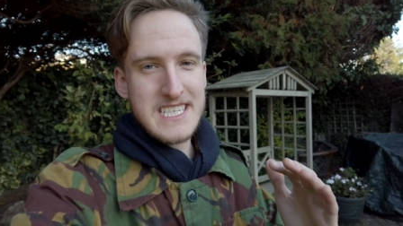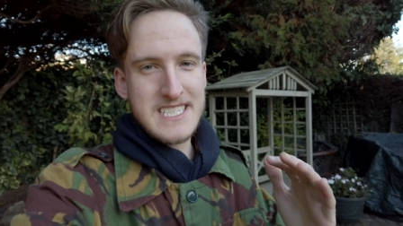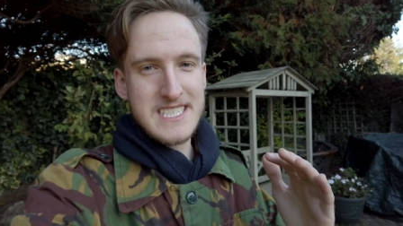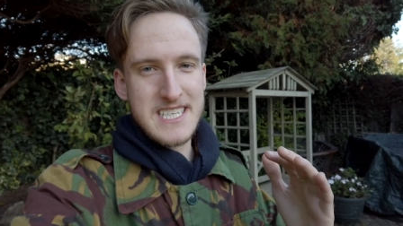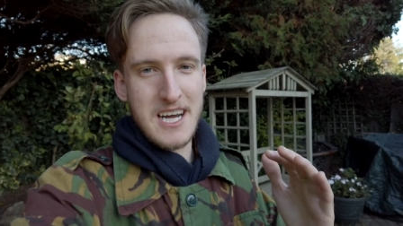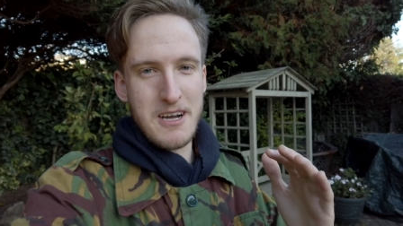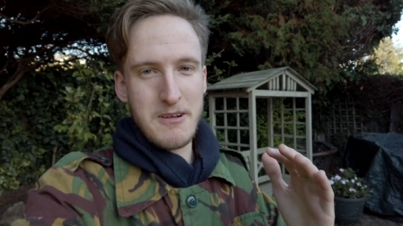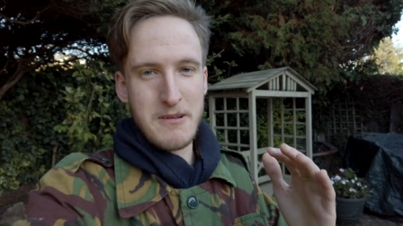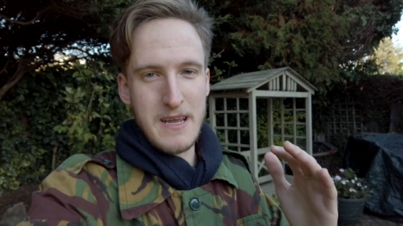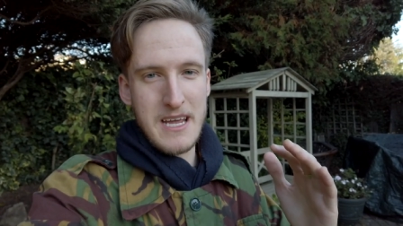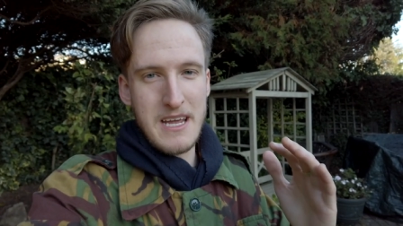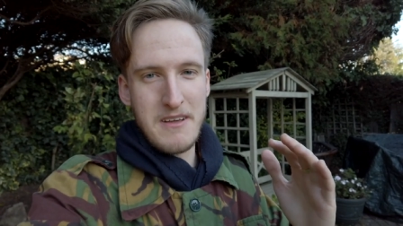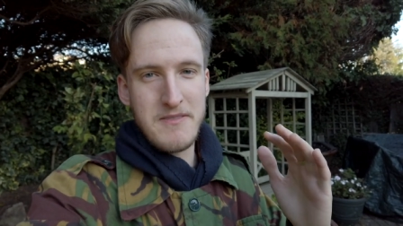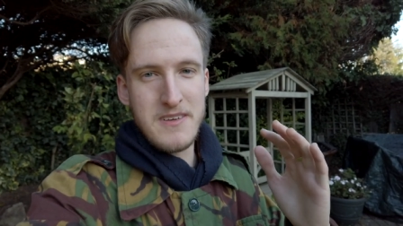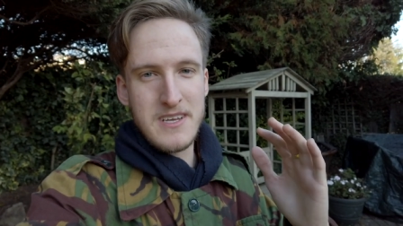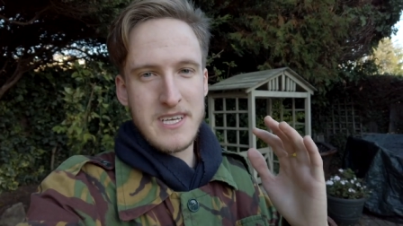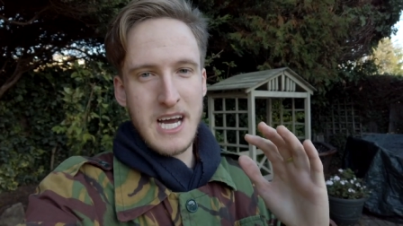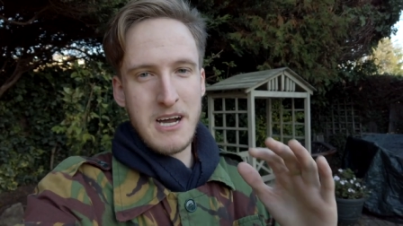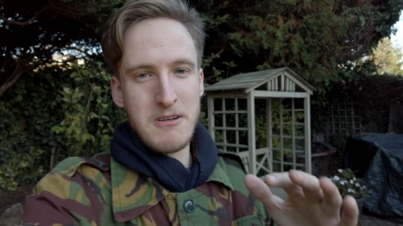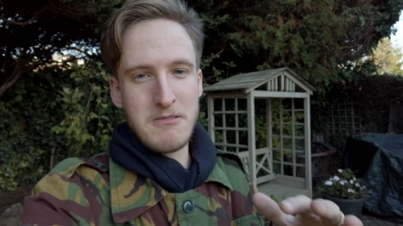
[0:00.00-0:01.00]
So
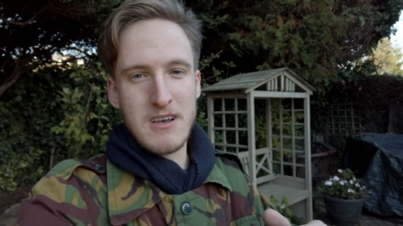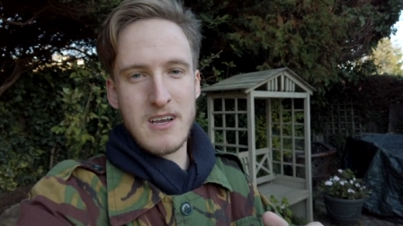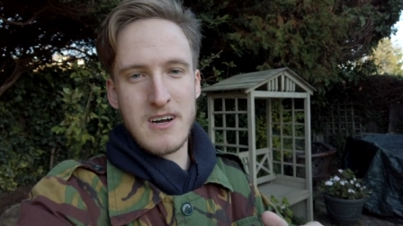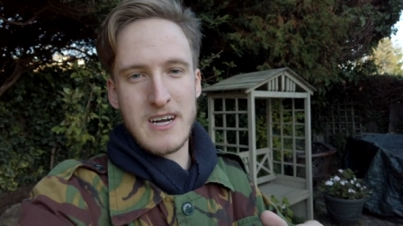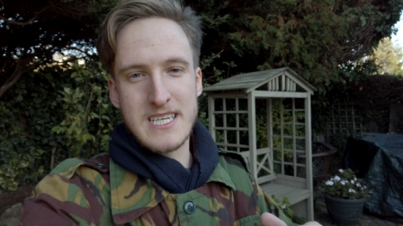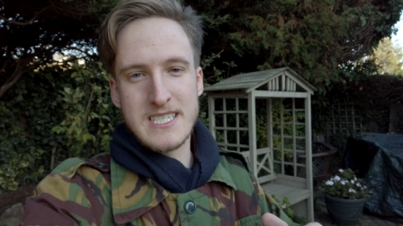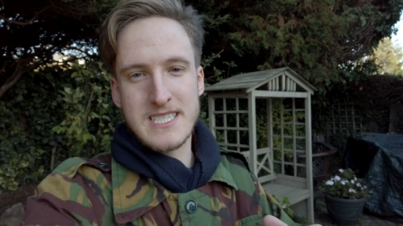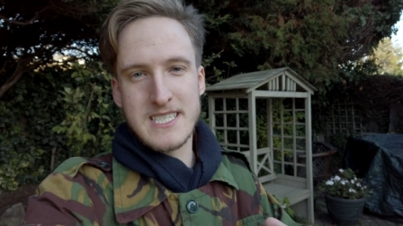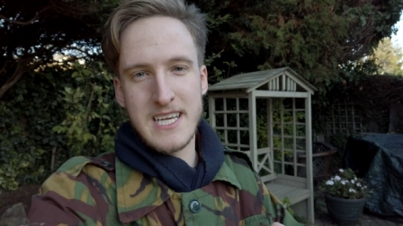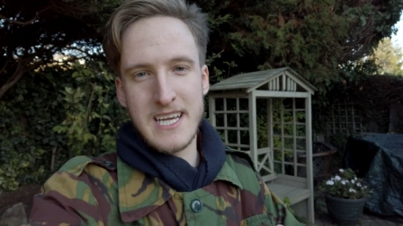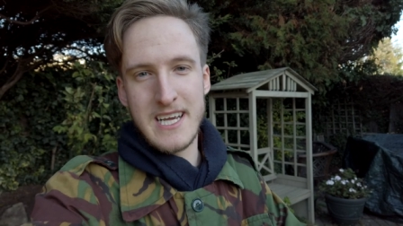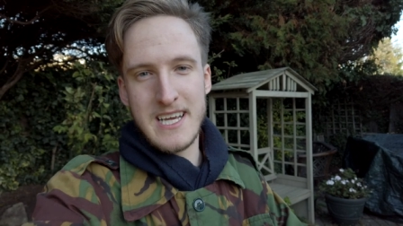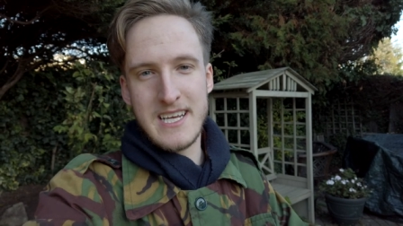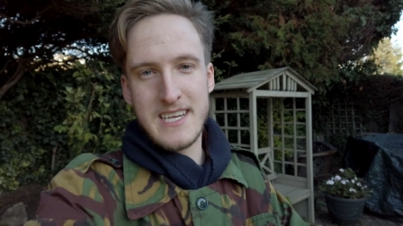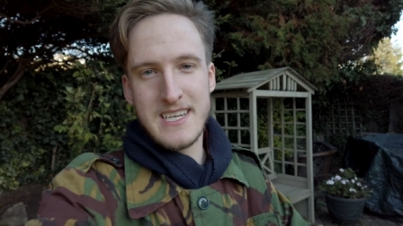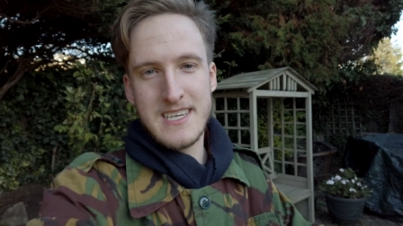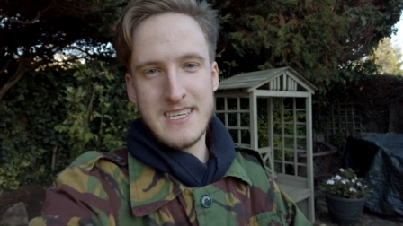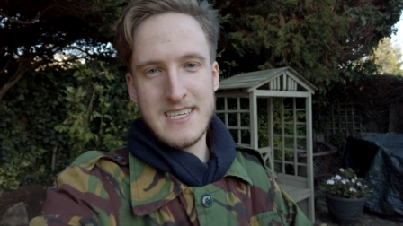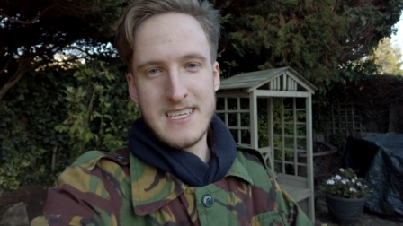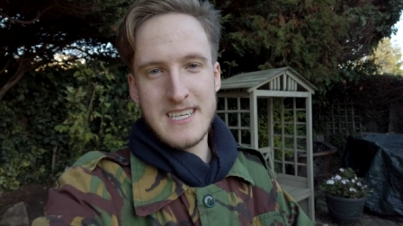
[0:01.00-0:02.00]
if you don't like
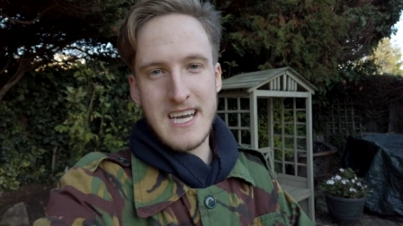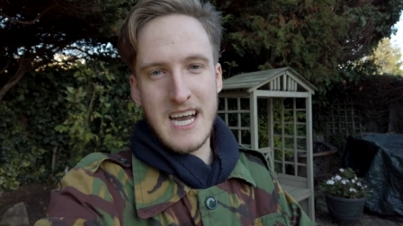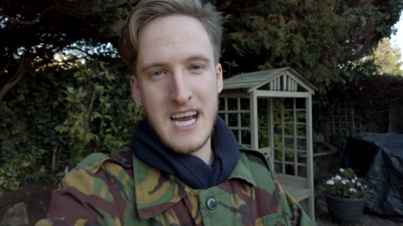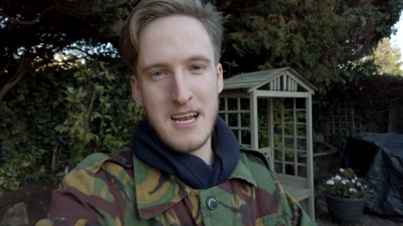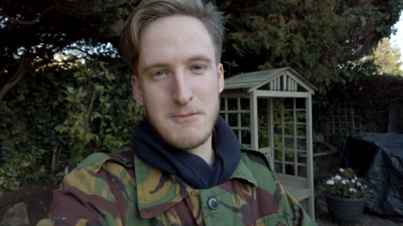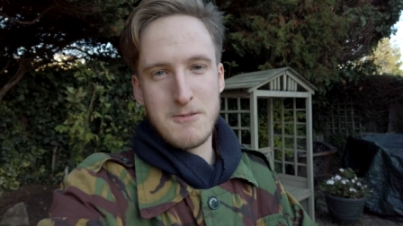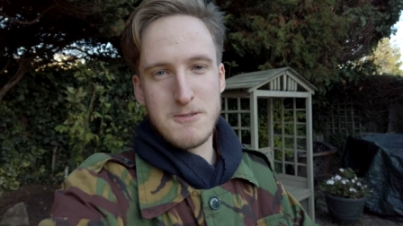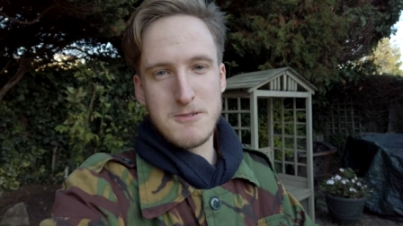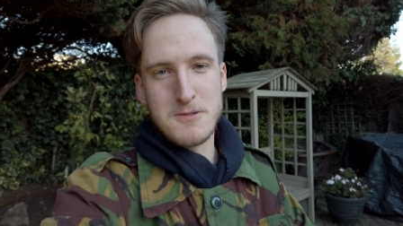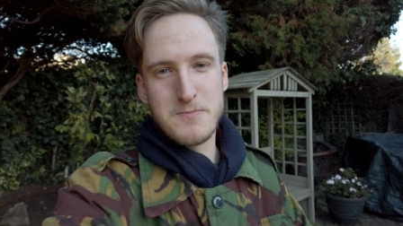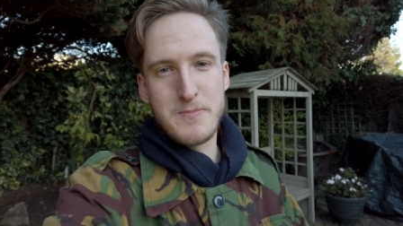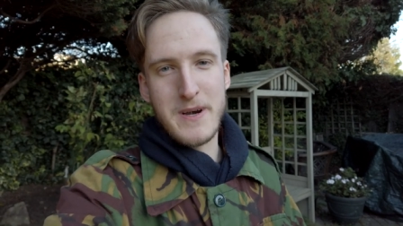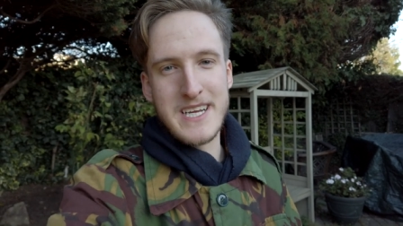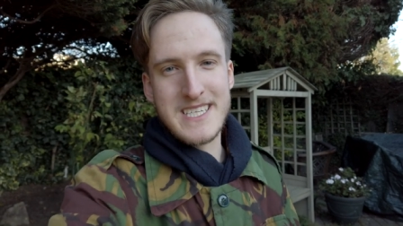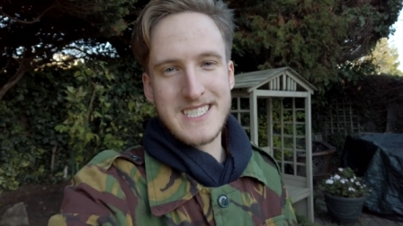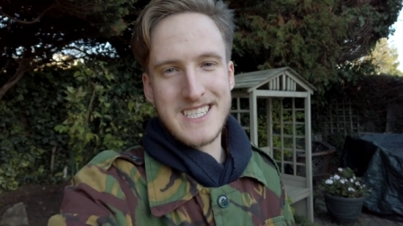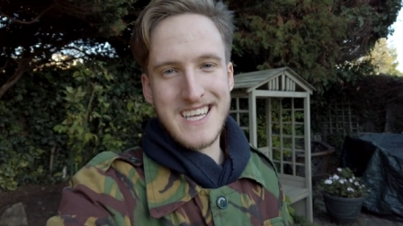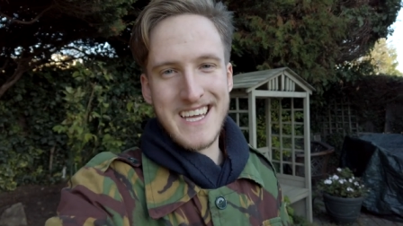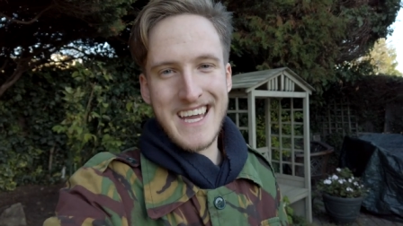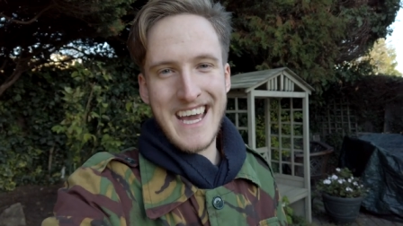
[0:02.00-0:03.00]
seeing animals
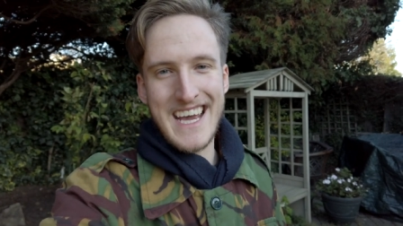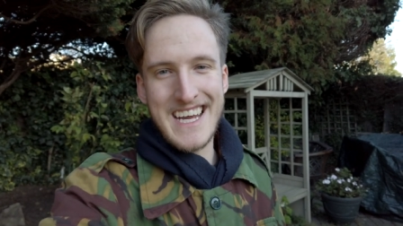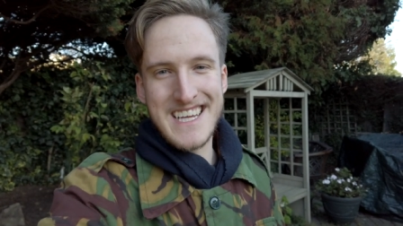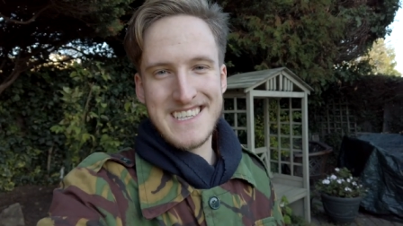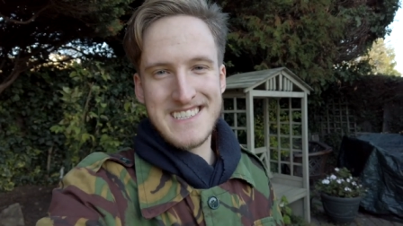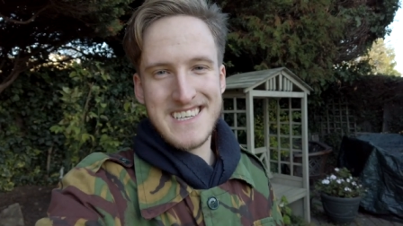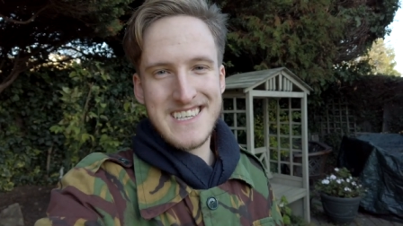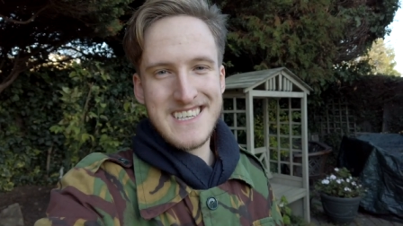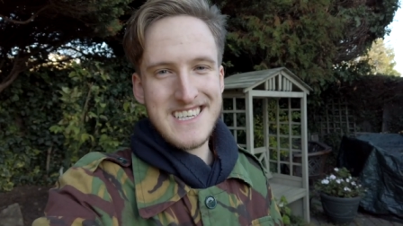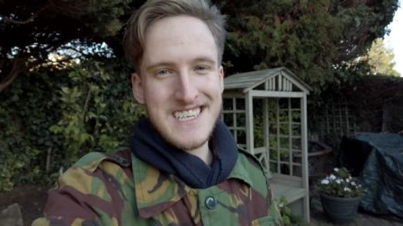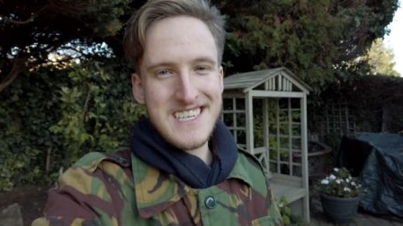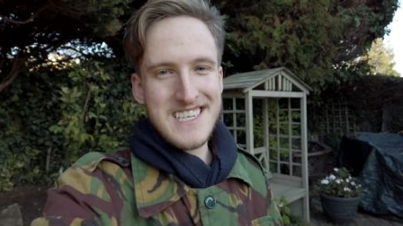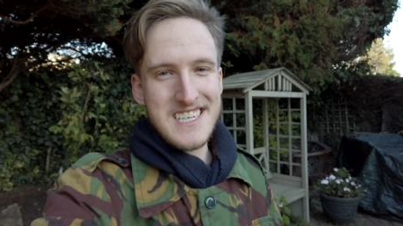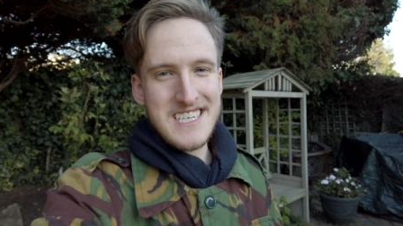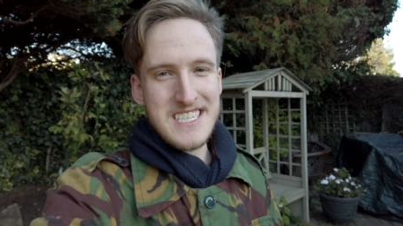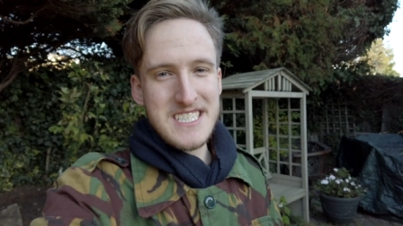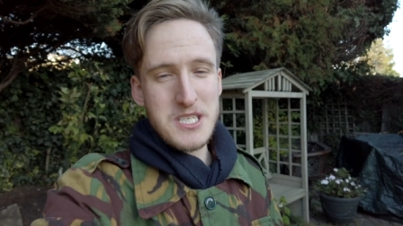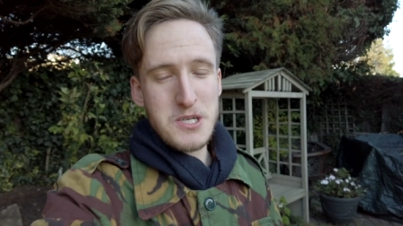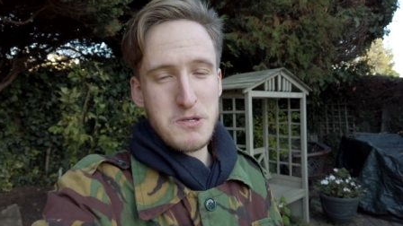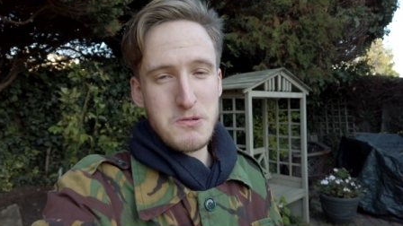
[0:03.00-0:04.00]
basically getting
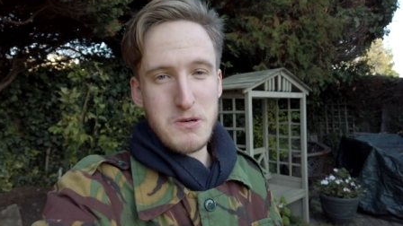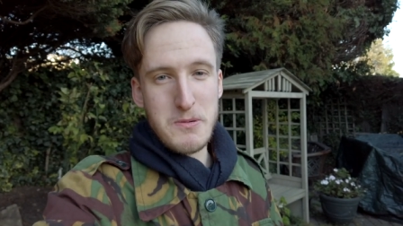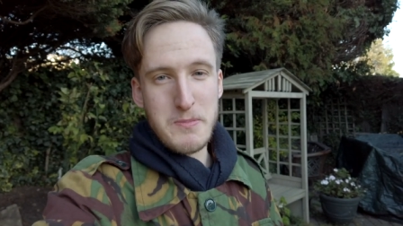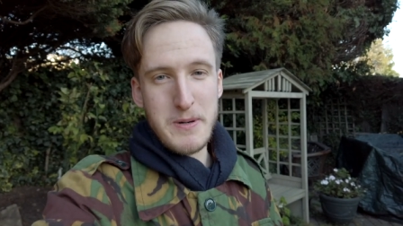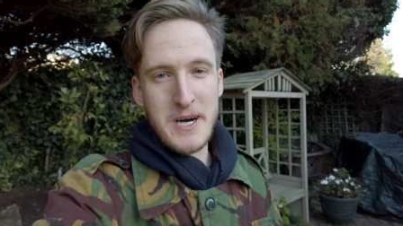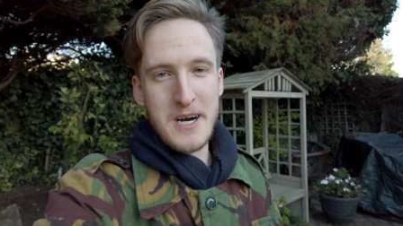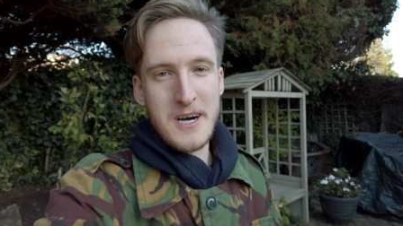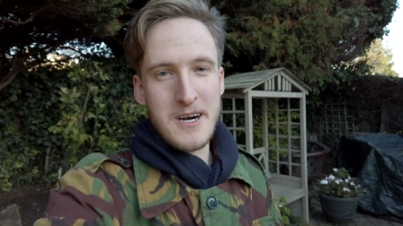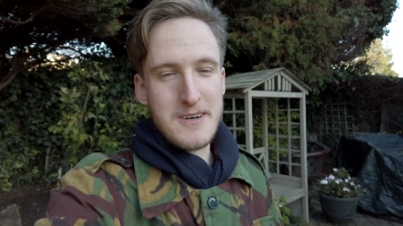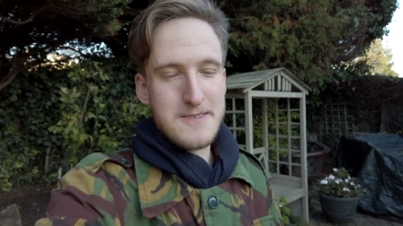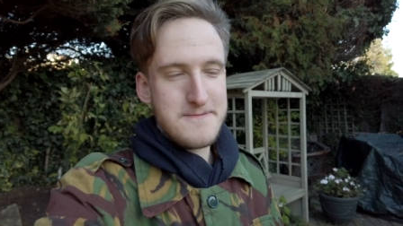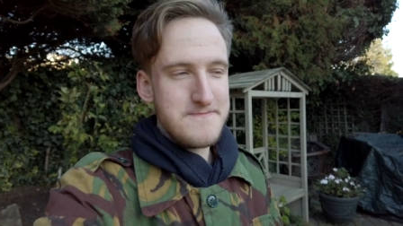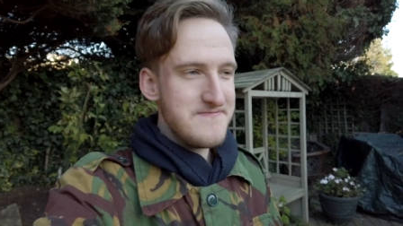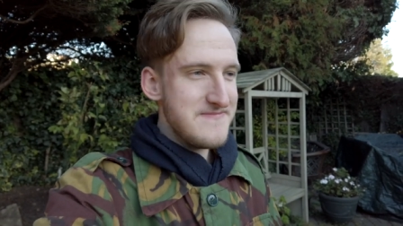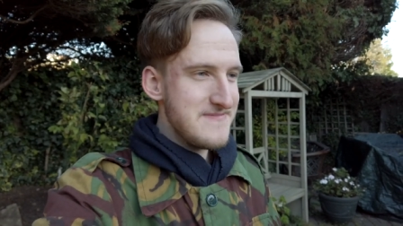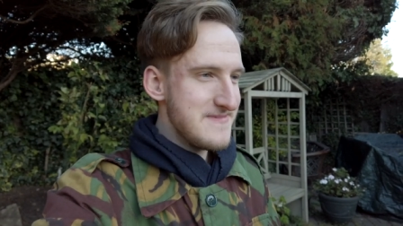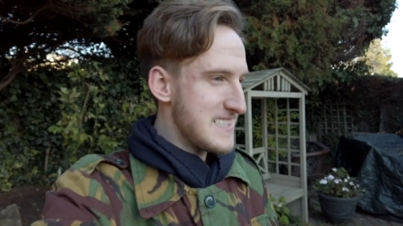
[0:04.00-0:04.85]
torn apart,